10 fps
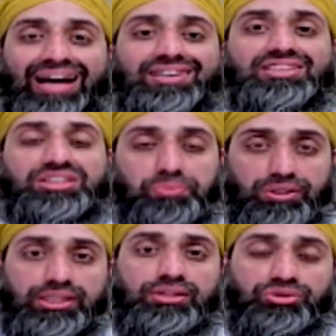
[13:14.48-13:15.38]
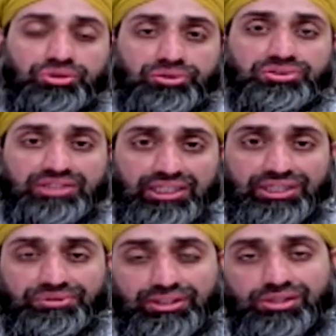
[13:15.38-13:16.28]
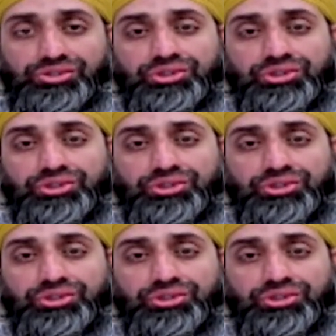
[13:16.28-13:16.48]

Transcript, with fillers: angles within those daily routine